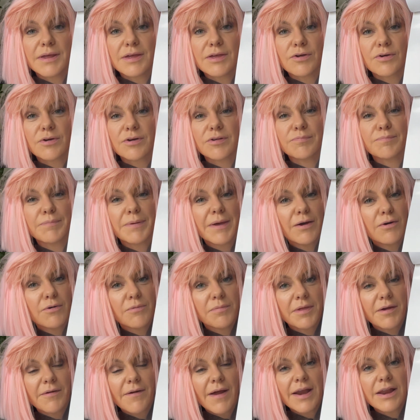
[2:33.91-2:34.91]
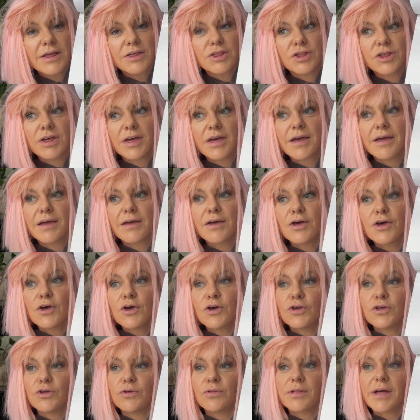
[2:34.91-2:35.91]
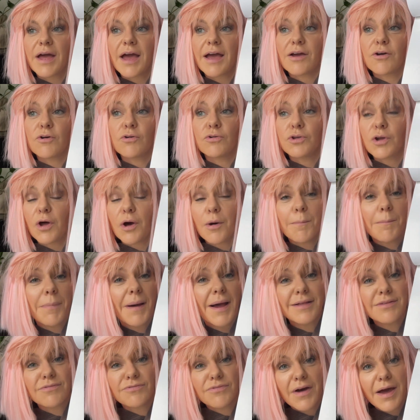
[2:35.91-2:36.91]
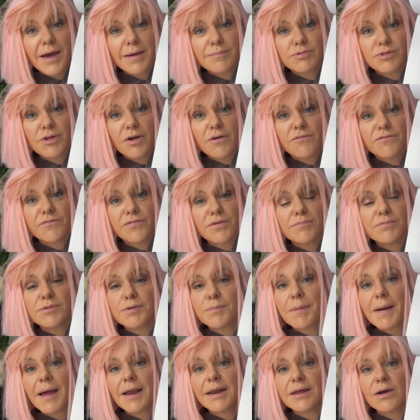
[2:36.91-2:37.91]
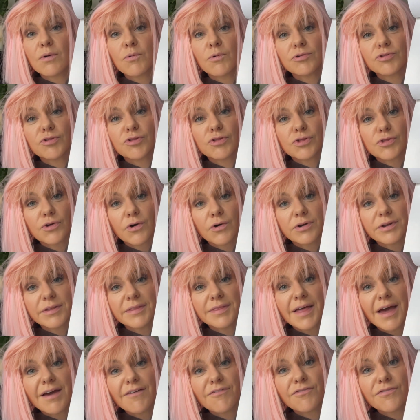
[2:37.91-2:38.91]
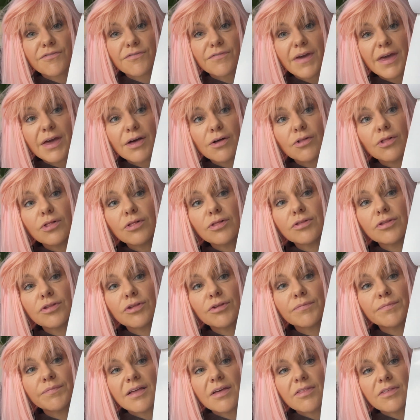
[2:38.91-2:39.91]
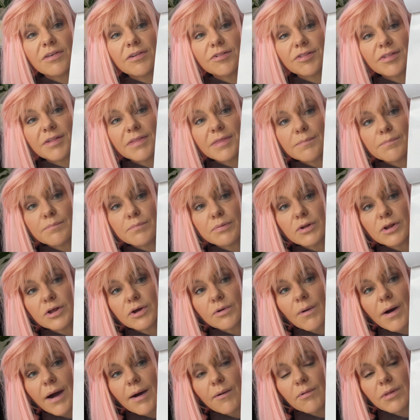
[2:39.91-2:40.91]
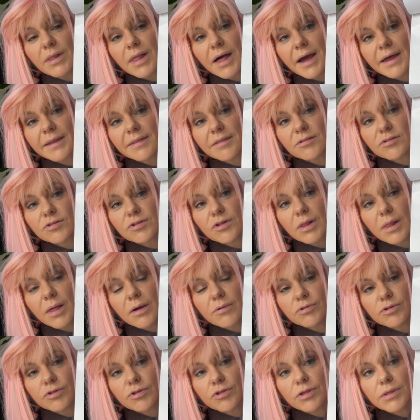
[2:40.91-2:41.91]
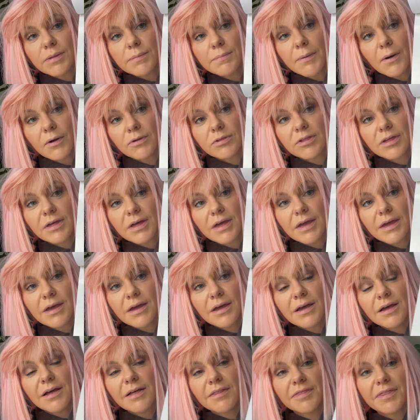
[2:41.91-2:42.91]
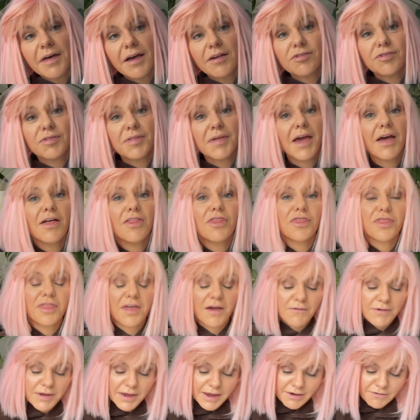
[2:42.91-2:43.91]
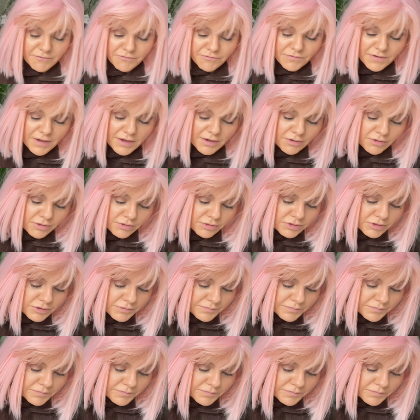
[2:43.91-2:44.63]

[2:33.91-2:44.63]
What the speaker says: You can pick up their energy. You'll get good or bad vibes off them depending what's stored in their field. You see the blue outline that's closer to the body. That's the etheric field.